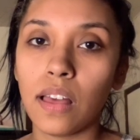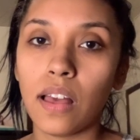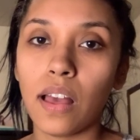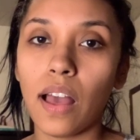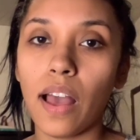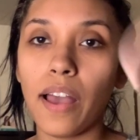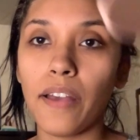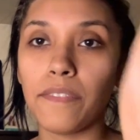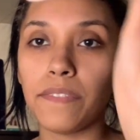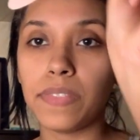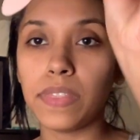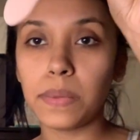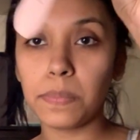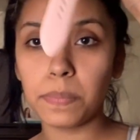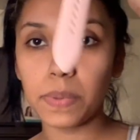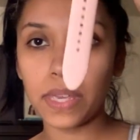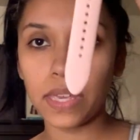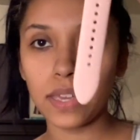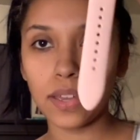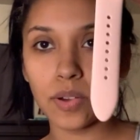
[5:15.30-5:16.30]
I have the
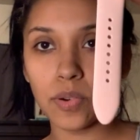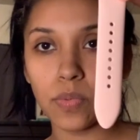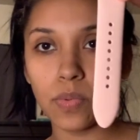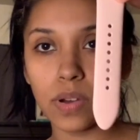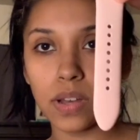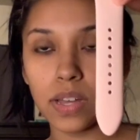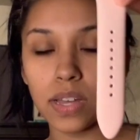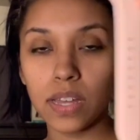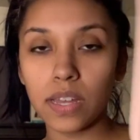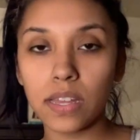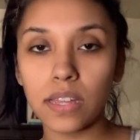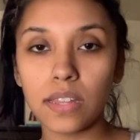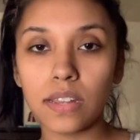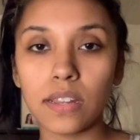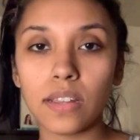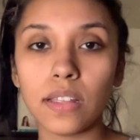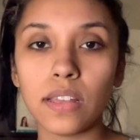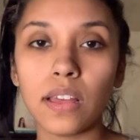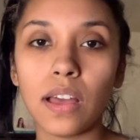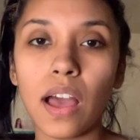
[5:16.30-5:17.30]
pink
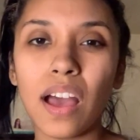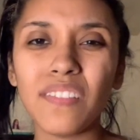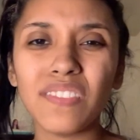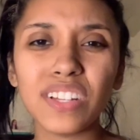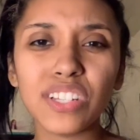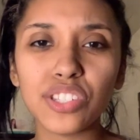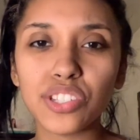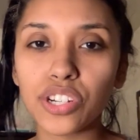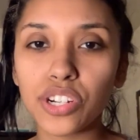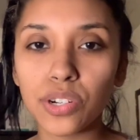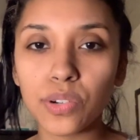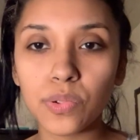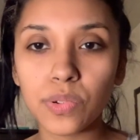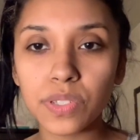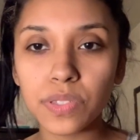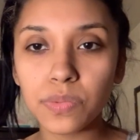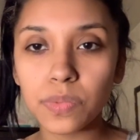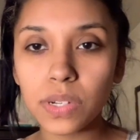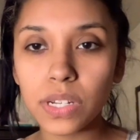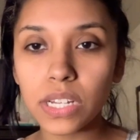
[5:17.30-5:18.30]
one. I have a
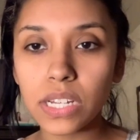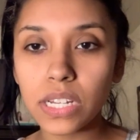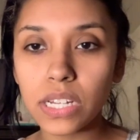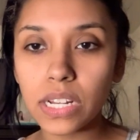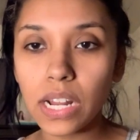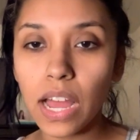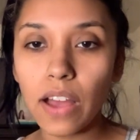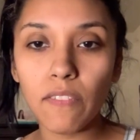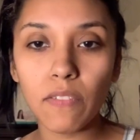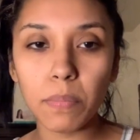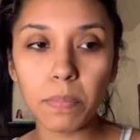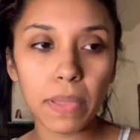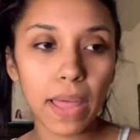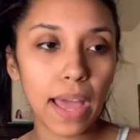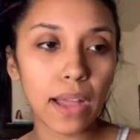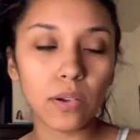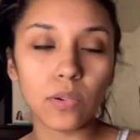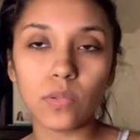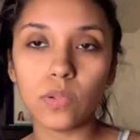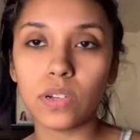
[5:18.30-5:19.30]
turquoise one. I have a
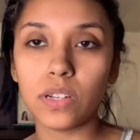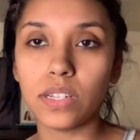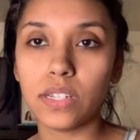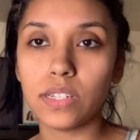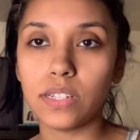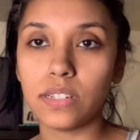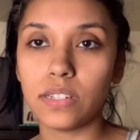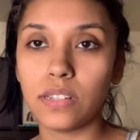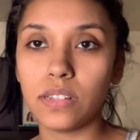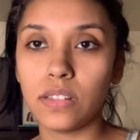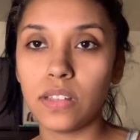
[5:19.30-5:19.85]
black one.